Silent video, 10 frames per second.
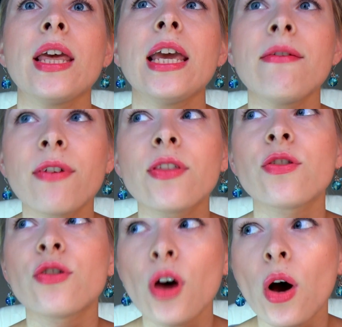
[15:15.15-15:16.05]

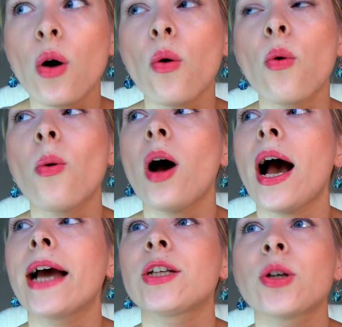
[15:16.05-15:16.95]
even though
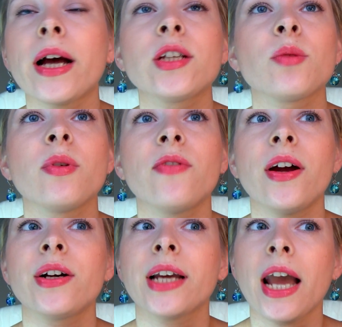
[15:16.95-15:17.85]
I tried to be
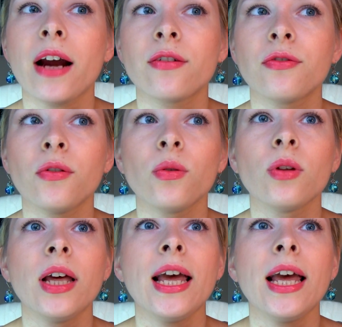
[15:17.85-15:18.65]
very careful.